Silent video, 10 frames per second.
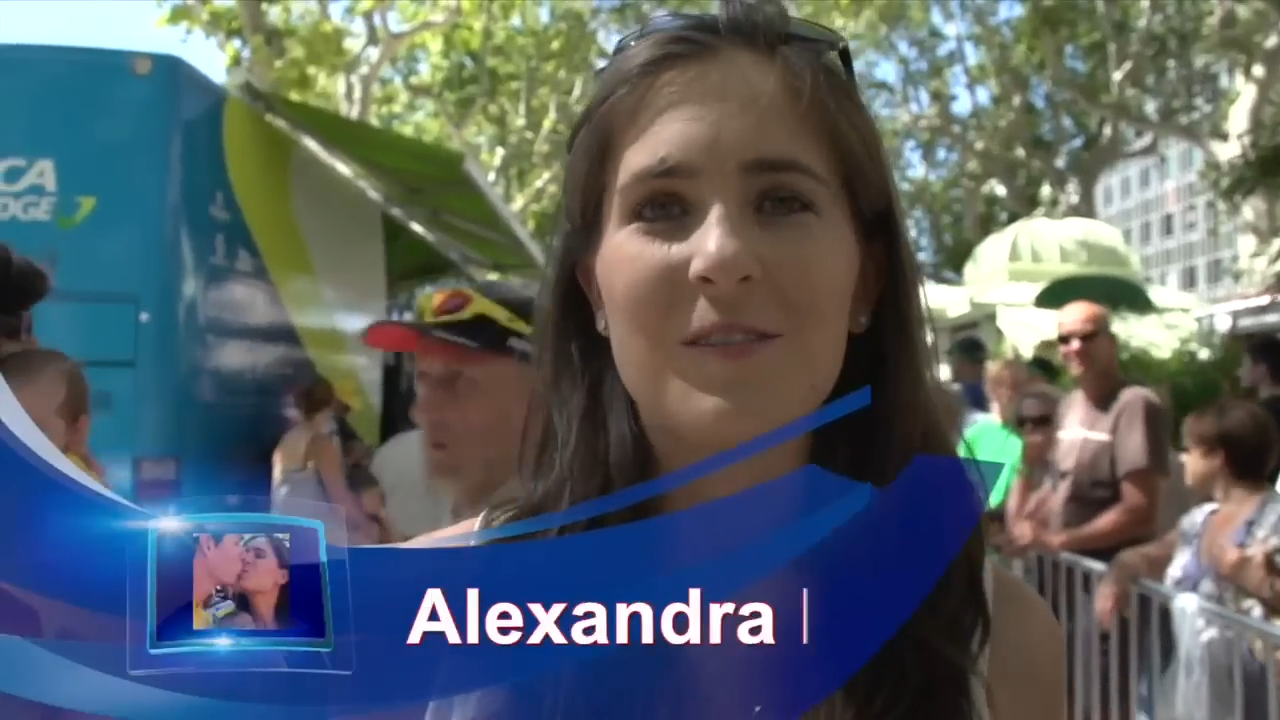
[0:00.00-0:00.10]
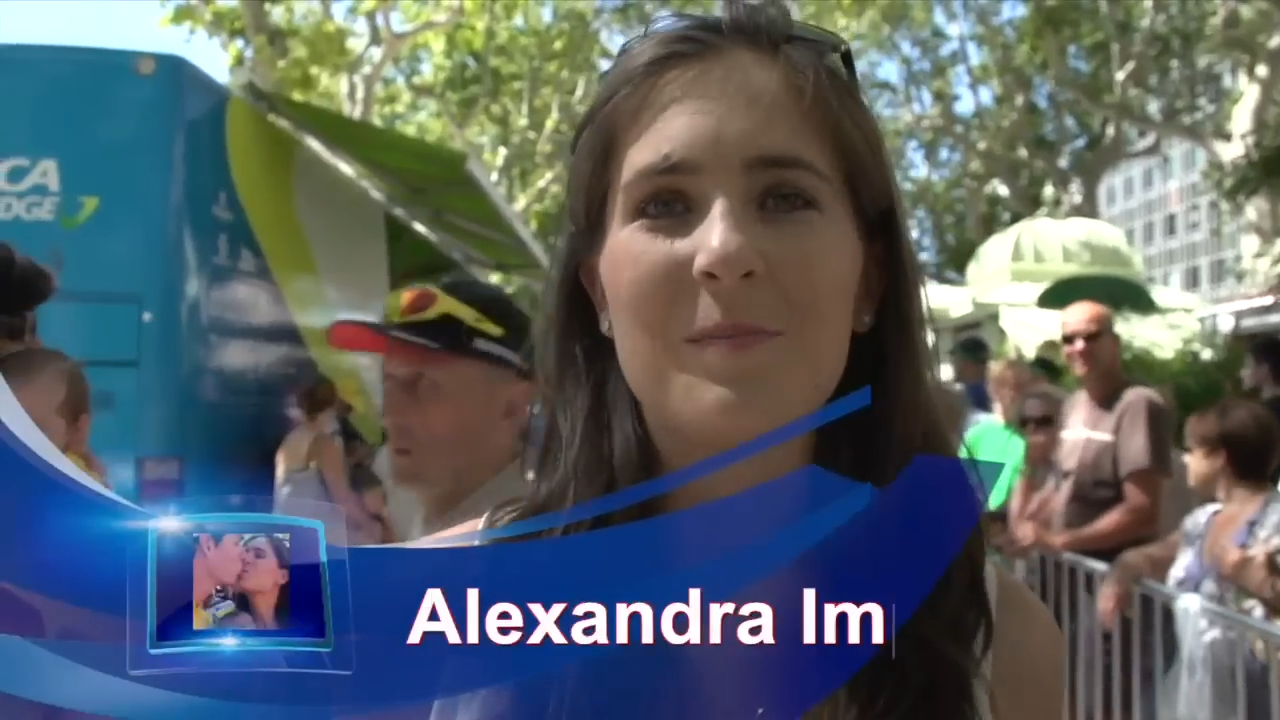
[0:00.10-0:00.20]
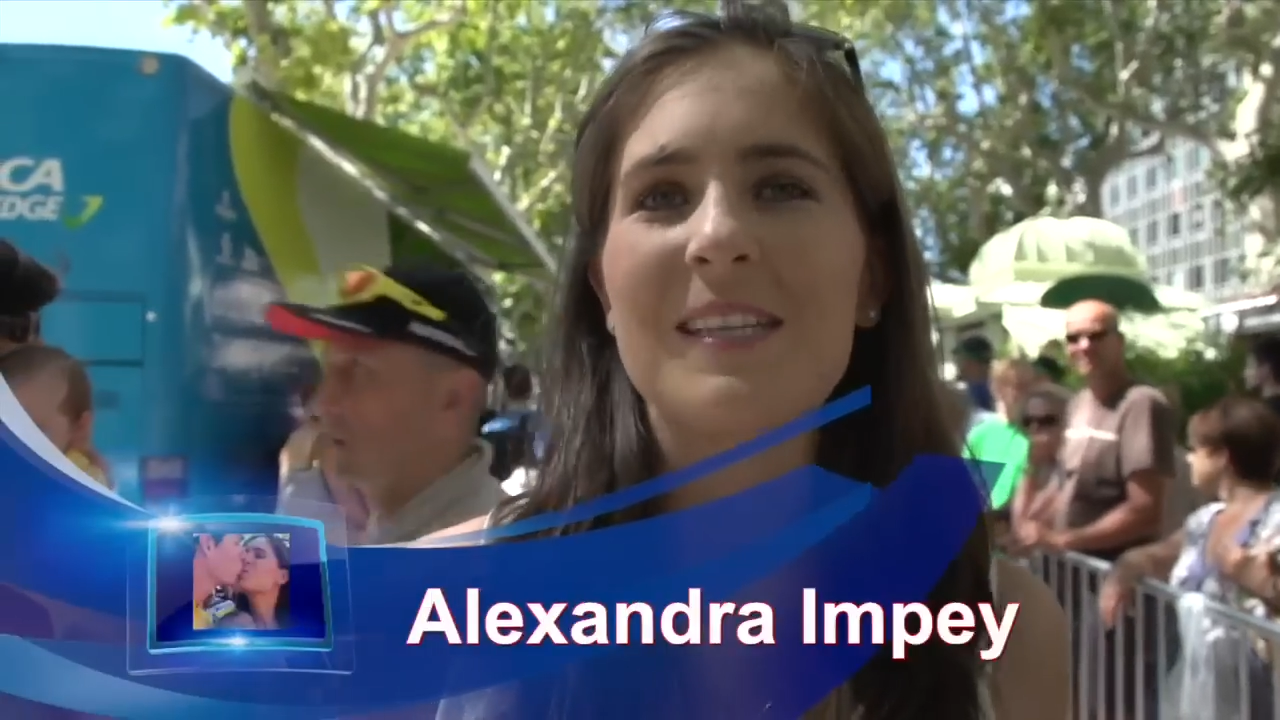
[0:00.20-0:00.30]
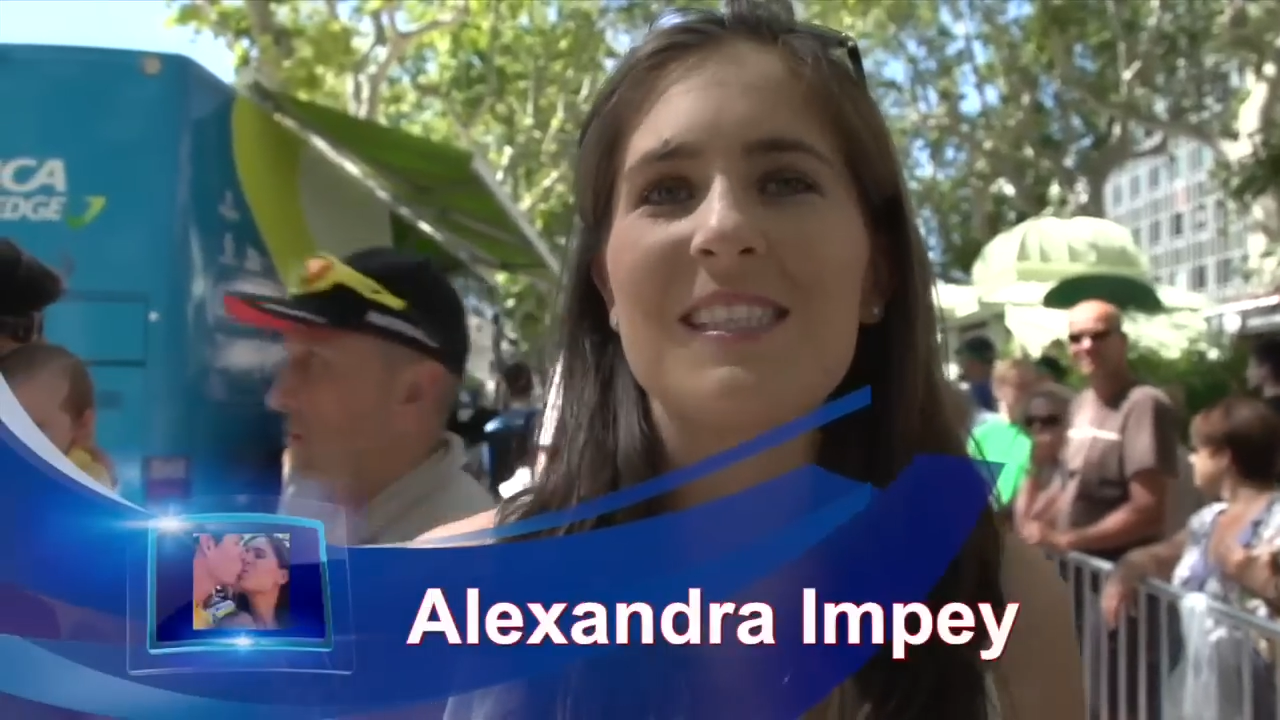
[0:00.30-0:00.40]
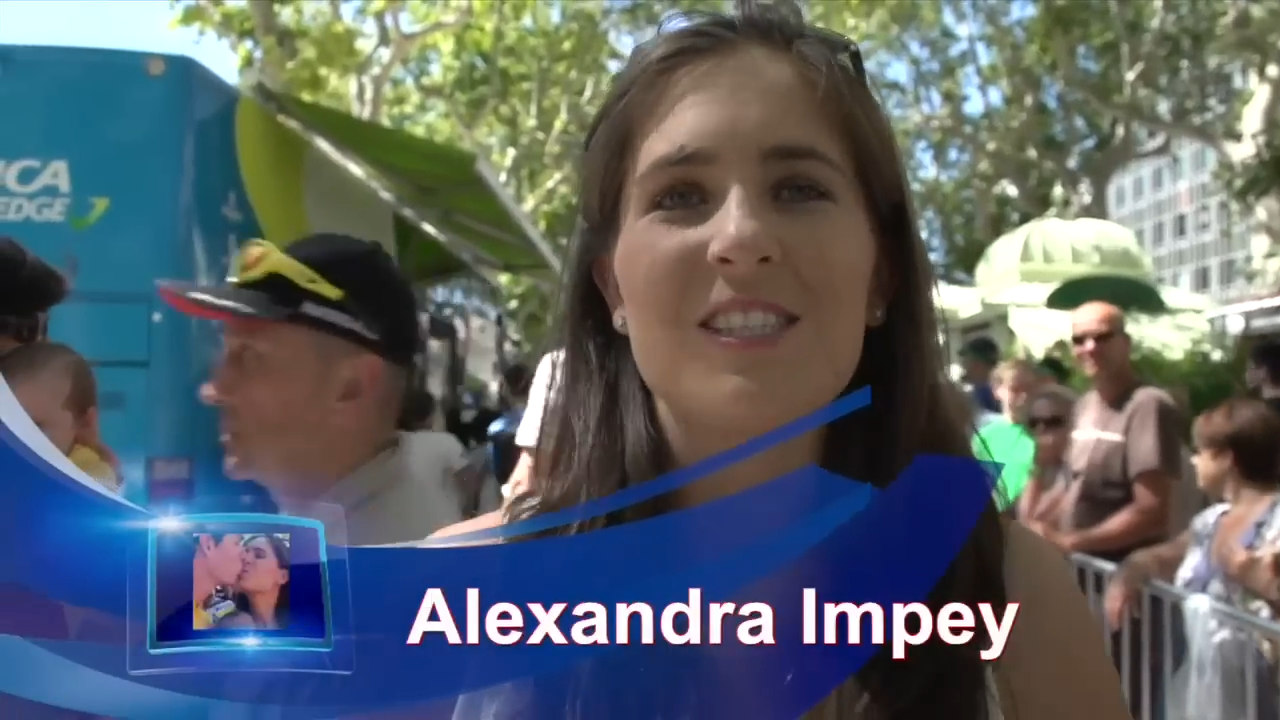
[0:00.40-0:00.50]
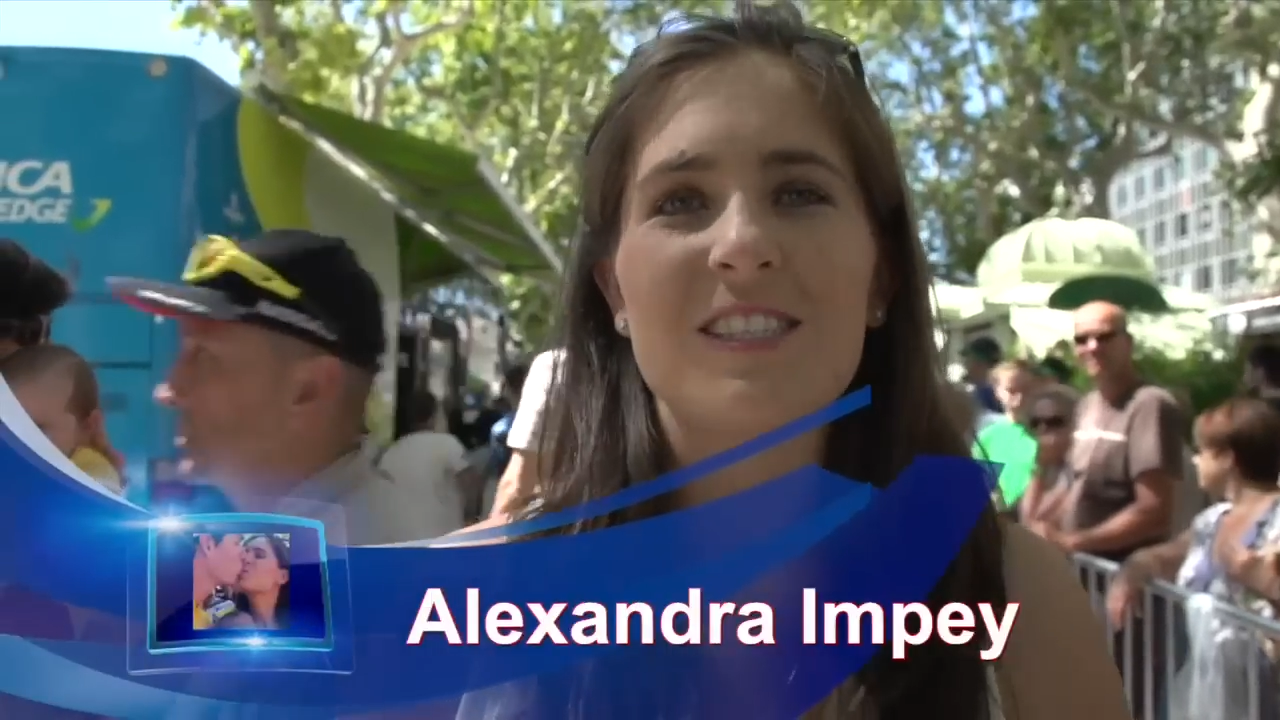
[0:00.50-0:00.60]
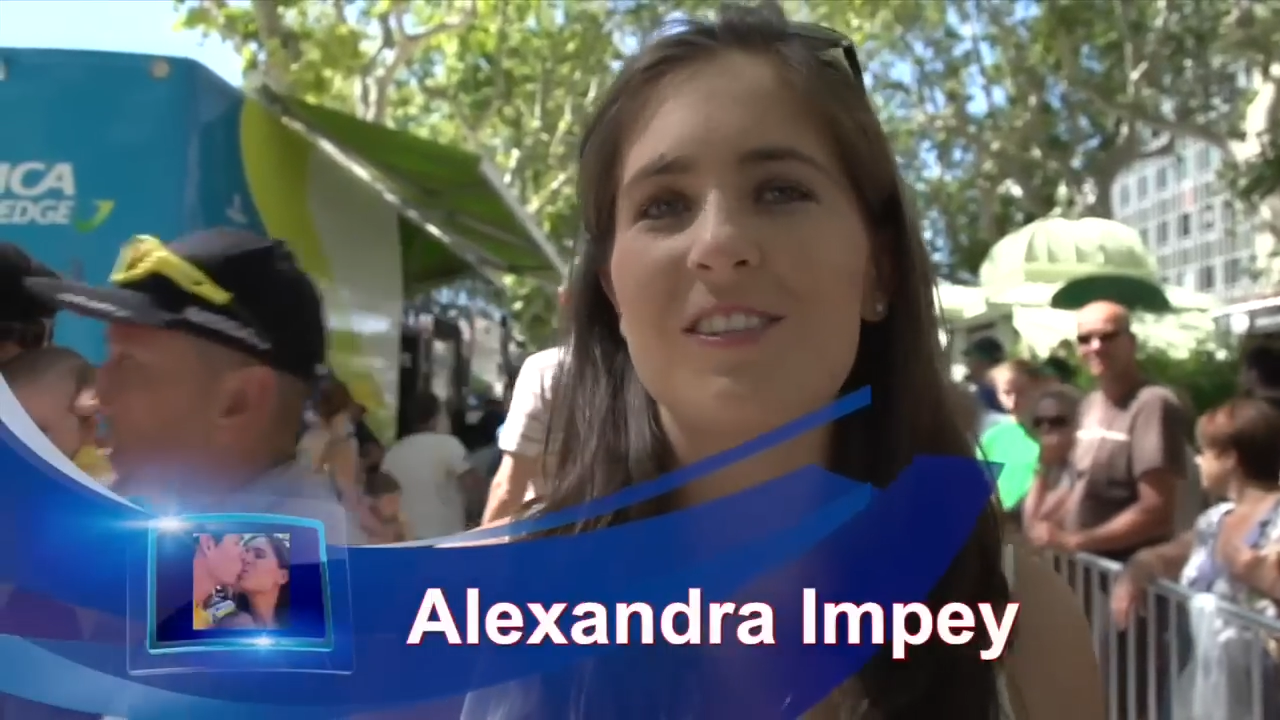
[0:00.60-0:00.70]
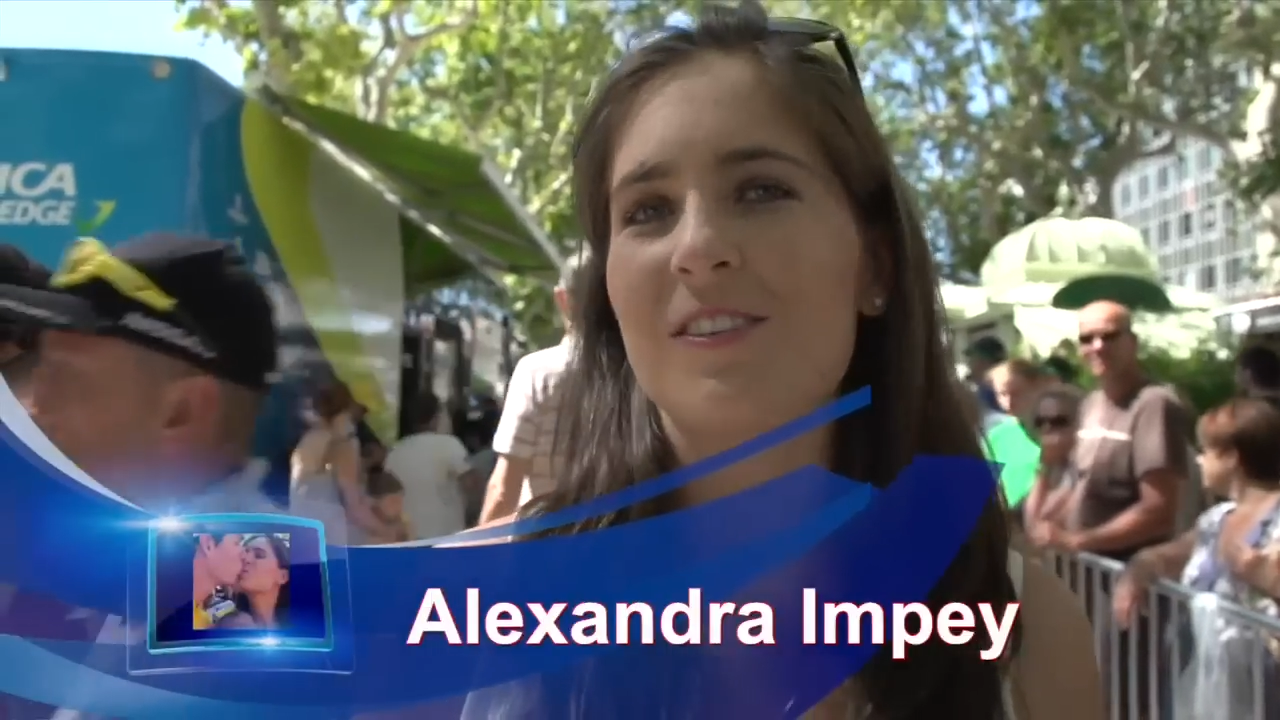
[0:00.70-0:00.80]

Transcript: from messages